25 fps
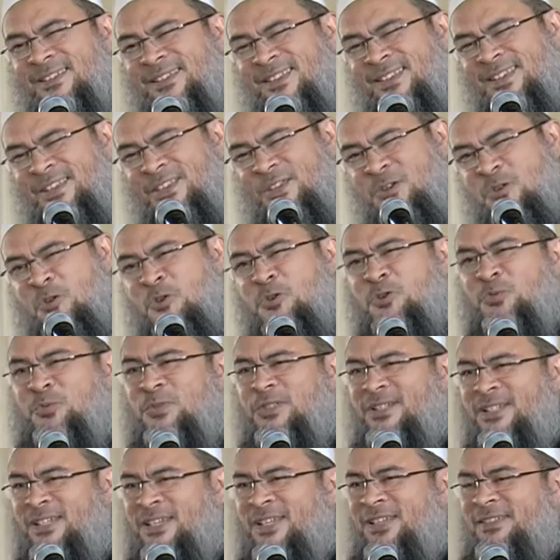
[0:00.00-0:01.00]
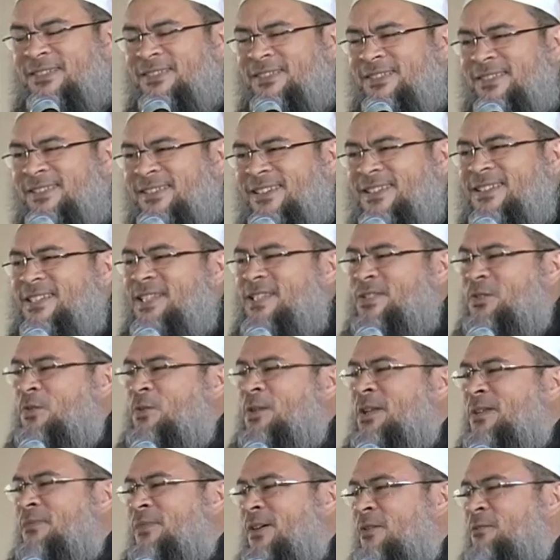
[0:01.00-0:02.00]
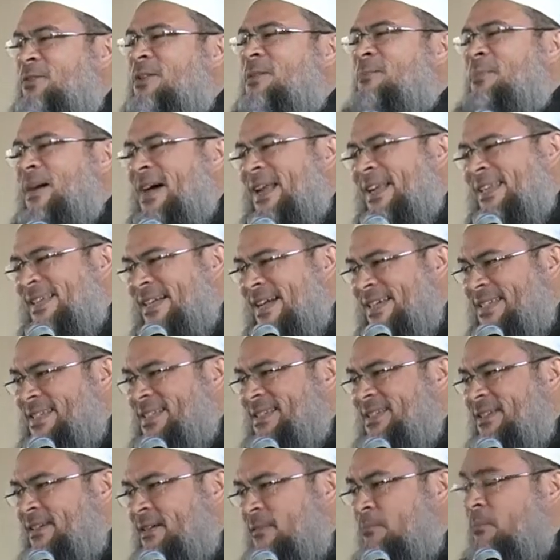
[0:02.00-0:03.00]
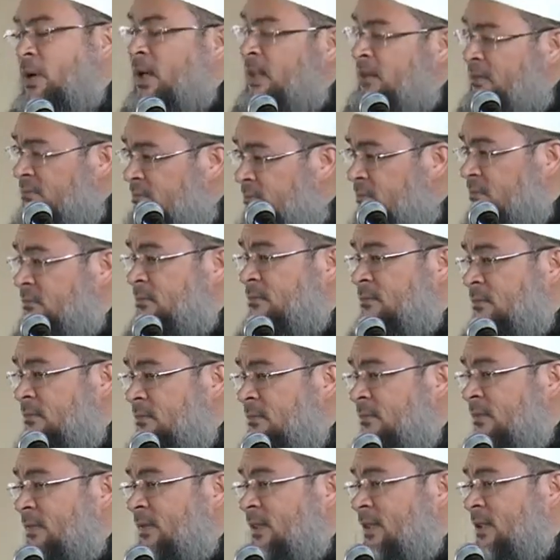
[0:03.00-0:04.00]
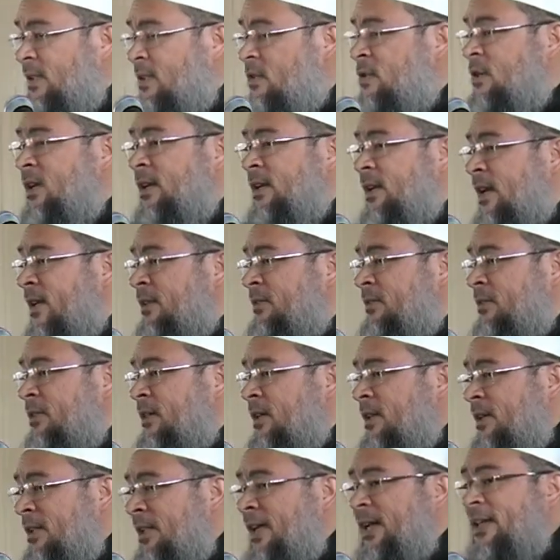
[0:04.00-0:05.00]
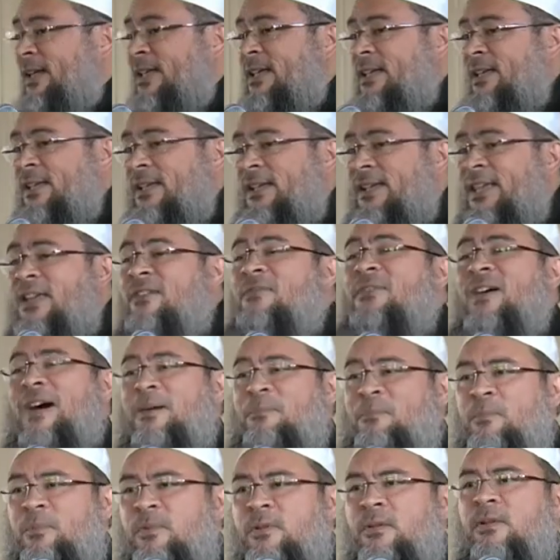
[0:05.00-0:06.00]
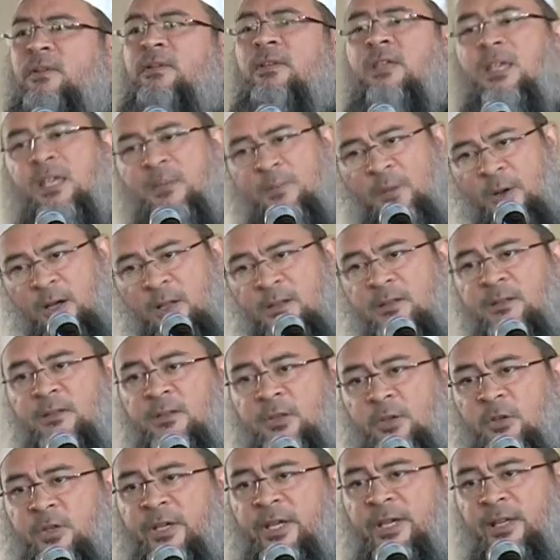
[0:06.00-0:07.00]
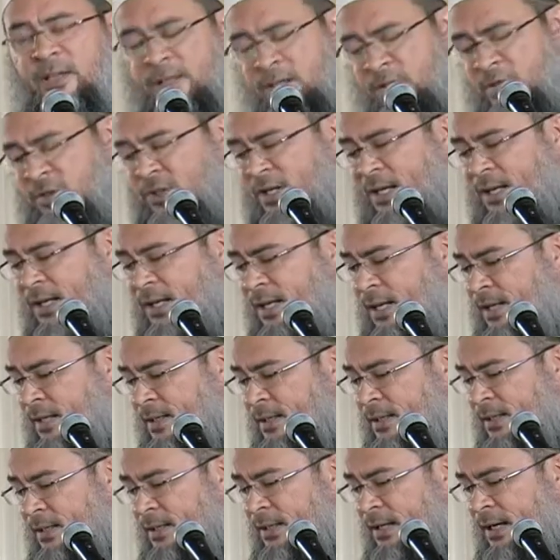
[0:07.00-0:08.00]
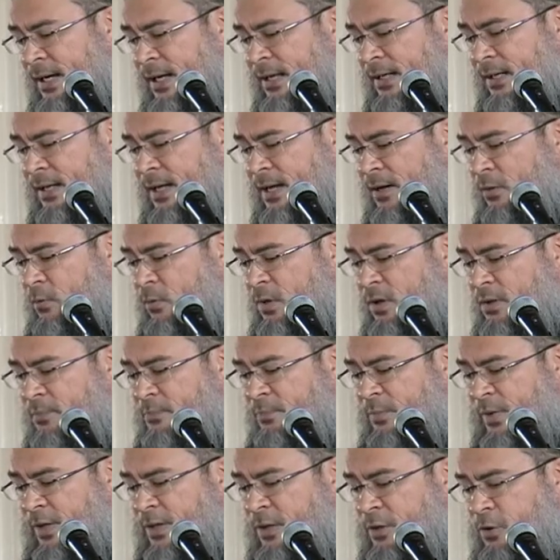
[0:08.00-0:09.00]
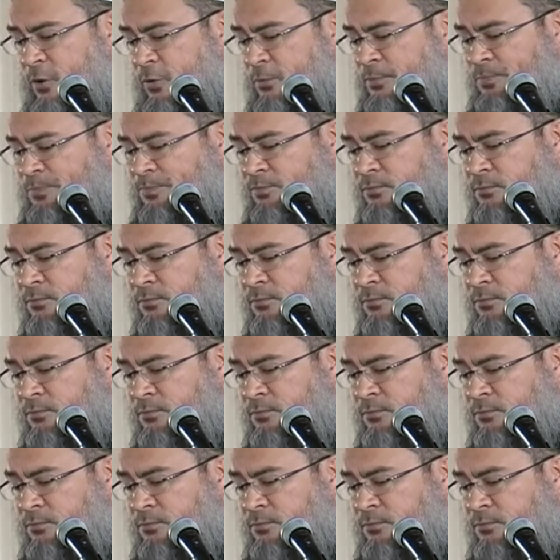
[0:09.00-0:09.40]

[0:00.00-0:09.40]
Usually, this is only found in paradise. But you cannot give up. Keep on looking, and inshallah, Allah will bring you.